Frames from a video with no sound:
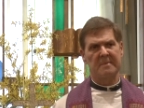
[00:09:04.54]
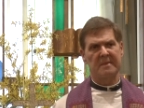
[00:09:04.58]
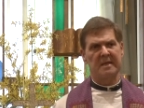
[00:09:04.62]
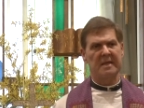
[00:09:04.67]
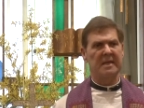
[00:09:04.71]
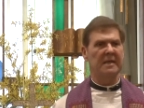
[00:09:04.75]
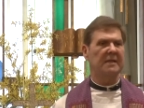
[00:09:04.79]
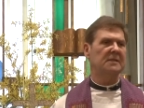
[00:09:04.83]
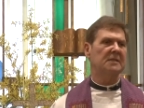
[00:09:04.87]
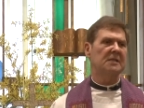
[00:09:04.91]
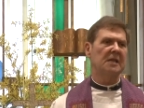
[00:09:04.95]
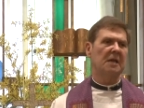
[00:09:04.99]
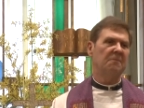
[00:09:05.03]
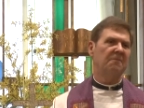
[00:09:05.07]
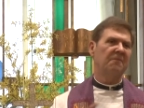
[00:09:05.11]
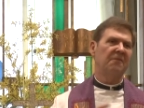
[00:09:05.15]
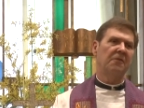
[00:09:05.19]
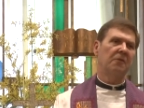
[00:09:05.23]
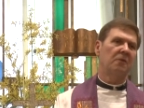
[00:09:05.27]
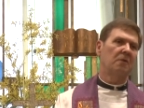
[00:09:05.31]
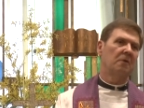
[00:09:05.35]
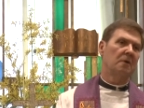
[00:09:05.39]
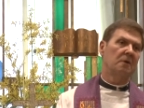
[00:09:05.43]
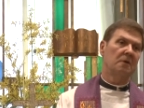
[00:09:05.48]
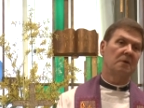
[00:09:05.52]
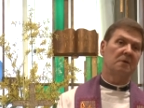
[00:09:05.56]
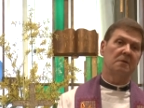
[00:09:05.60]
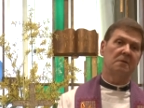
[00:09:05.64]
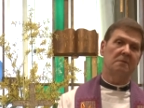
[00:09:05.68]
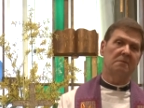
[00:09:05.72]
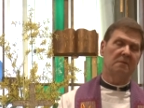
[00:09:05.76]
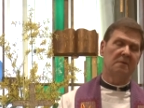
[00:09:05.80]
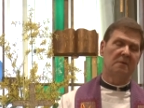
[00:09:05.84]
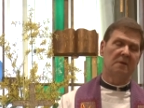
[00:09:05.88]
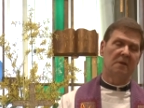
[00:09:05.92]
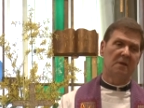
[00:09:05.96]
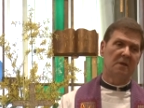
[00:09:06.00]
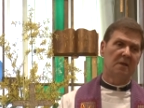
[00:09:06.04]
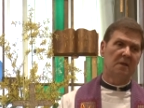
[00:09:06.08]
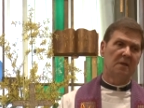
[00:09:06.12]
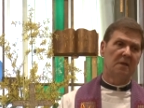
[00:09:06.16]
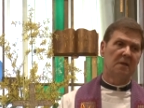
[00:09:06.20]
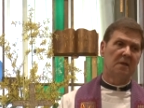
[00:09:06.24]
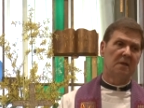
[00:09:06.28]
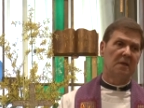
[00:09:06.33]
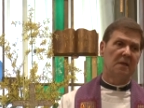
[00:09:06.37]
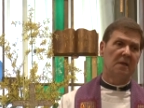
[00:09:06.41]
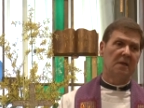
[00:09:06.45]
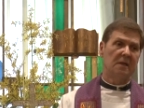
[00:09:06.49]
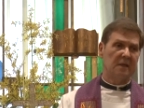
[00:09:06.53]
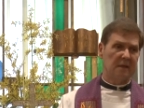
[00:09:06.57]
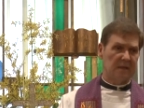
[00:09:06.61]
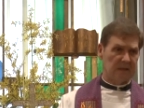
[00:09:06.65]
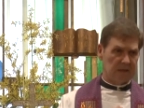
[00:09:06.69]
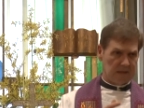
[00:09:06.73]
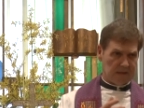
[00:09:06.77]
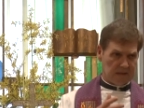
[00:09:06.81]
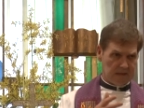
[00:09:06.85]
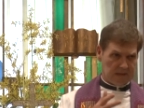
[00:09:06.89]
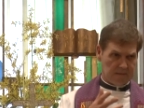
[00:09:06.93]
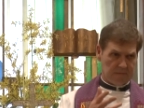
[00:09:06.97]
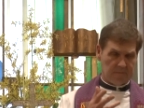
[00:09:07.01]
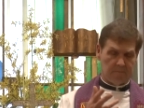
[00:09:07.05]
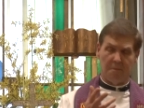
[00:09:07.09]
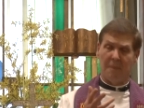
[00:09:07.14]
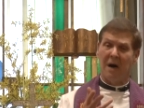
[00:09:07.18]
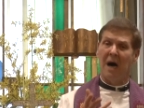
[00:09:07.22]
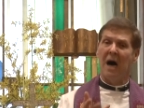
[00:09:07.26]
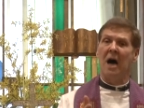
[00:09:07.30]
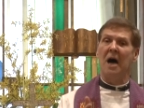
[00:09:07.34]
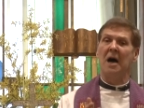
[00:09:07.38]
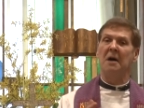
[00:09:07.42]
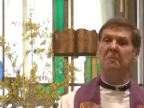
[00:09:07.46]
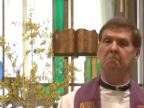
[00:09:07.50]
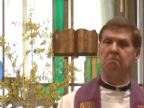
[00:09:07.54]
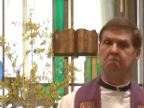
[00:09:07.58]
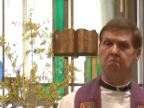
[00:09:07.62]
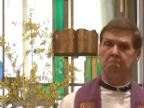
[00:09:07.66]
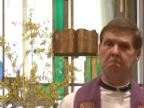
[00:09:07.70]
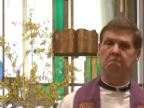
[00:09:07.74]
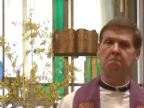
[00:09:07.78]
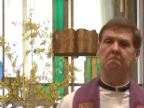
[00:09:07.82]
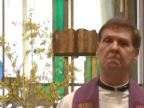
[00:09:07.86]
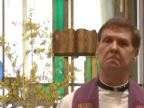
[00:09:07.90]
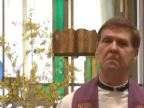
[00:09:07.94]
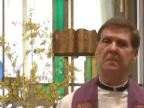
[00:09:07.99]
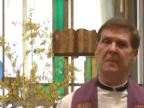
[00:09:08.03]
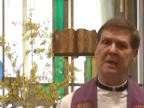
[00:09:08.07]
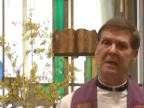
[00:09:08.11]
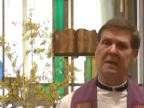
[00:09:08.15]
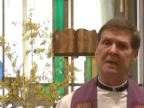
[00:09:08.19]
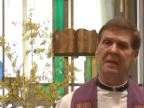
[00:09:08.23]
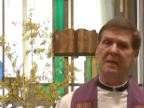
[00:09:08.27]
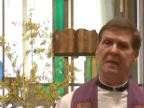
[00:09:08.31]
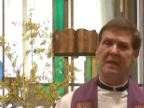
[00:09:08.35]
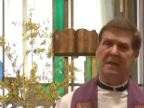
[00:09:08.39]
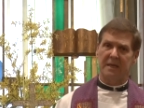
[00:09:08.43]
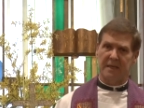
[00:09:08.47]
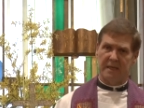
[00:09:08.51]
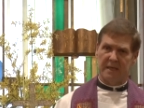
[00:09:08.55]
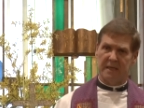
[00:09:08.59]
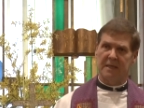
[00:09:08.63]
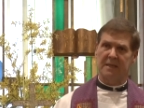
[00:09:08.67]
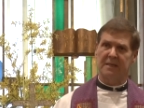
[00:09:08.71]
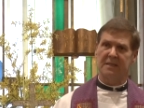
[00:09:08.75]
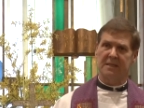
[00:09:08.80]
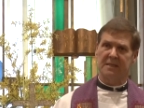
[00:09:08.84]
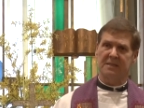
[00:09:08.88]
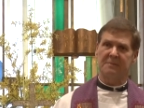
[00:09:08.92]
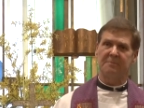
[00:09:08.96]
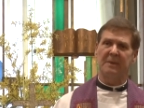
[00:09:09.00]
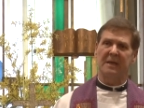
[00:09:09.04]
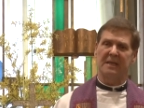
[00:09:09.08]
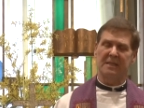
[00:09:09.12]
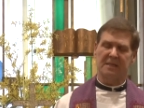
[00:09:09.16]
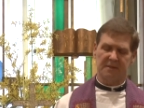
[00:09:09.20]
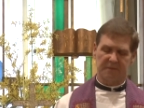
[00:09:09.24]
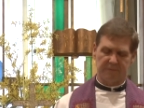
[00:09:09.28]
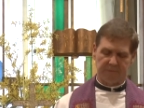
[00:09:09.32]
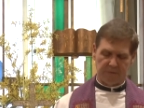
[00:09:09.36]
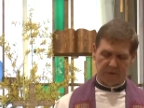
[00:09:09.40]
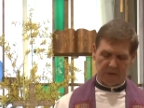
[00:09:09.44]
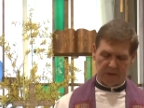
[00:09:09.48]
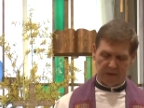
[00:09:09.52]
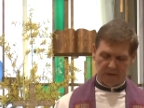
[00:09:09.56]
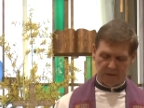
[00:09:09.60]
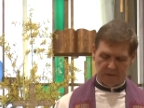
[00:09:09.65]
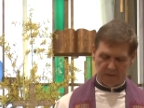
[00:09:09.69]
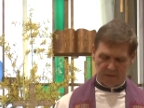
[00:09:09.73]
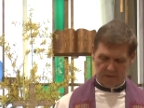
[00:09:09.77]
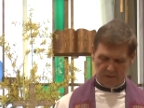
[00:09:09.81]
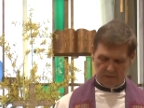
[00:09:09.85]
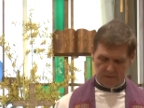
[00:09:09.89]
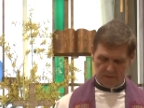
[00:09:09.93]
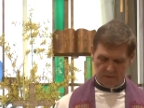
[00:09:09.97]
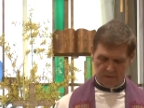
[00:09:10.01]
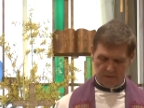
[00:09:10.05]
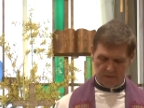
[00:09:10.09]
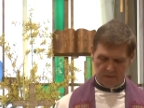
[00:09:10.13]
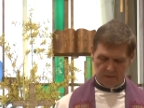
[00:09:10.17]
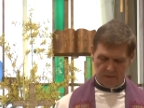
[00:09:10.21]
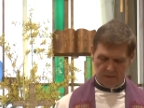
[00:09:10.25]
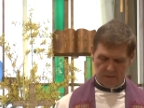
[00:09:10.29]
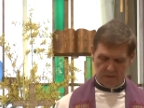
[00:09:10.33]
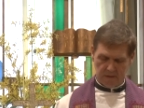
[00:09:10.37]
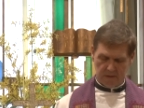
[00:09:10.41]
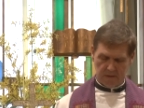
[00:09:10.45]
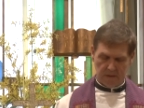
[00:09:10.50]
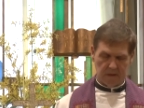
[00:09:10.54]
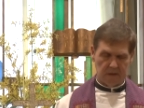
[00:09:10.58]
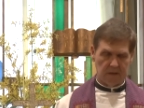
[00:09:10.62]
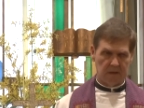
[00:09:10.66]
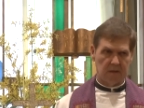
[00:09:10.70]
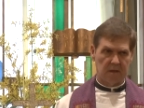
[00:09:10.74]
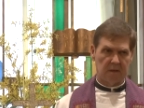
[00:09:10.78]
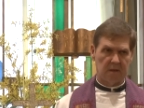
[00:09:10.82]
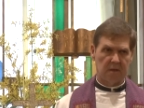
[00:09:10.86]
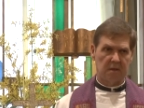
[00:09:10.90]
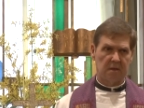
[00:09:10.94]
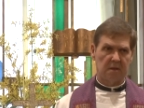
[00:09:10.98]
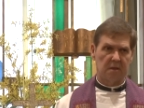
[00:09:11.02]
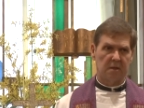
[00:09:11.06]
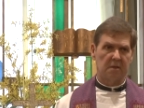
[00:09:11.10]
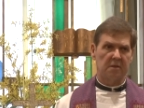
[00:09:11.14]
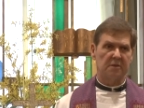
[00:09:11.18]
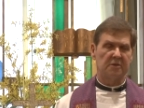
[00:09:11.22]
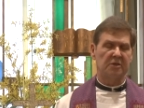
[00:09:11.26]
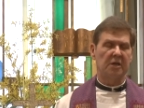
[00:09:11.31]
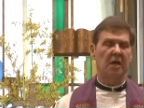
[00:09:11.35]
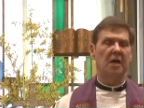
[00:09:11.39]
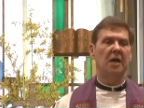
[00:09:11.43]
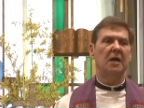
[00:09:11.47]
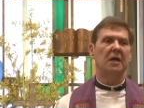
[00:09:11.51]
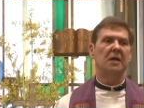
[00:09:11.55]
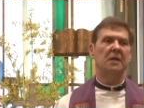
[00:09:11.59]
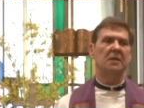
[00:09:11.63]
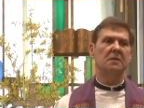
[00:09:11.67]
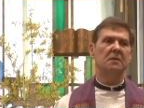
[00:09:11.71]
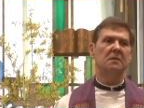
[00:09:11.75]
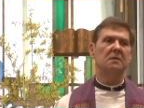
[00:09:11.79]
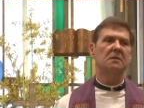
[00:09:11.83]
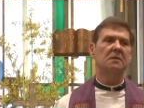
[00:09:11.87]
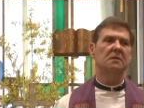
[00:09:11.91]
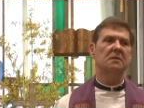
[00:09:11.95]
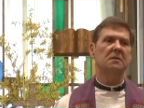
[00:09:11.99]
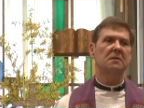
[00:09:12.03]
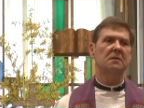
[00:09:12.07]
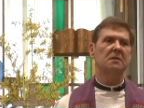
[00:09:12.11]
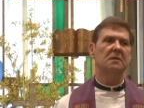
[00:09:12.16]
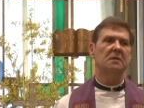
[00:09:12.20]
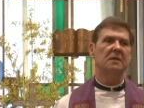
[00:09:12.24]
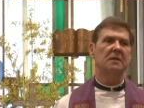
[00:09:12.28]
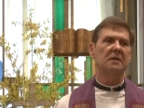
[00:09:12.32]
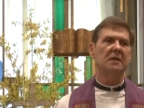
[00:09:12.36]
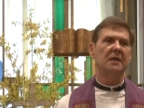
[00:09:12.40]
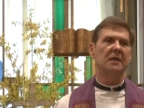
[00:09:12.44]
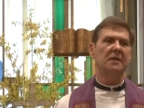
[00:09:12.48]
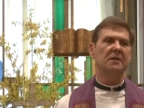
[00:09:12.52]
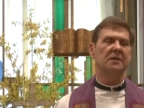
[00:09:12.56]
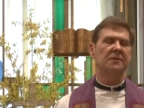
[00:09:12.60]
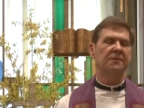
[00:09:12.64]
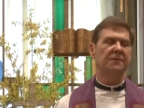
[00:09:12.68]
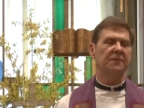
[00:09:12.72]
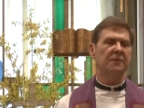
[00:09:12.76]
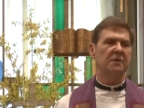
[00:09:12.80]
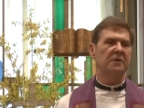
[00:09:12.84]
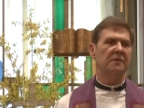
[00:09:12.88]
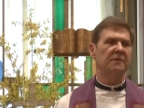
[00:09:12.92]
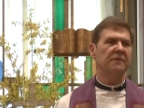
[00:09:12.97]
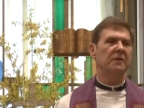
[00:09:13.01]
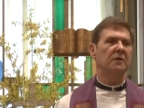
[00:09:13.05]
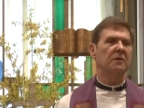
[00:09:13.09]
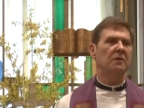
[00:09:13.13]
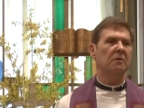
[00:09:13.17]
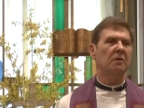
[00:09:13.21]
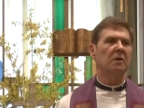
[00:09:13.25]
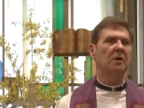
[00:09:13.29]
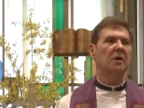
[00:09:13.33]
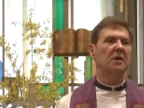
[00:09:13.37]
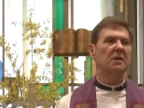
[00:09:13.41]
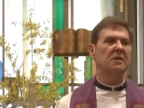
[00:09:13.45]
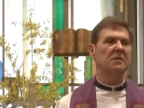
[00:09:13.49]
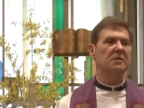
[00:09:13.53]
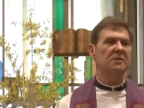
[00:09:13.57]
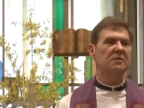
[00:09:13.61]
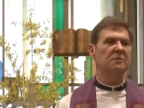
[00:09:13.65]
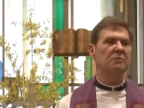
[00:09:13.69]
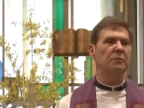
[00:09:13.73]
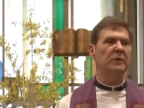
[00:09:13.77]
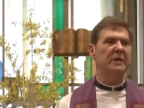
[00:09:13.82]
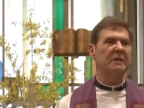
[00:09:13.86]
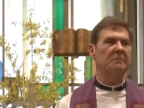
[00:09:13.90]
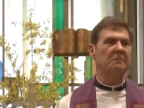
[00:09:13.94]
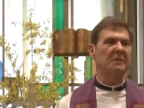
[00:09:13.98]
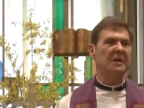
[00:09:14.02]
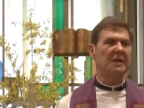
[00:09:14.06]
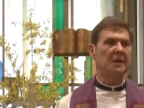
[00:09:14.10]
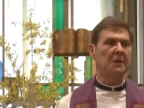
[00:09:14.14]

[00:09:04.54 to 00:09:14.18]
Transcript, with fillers: except for Mom and his best friend, John, at the foot of the cross, Weak.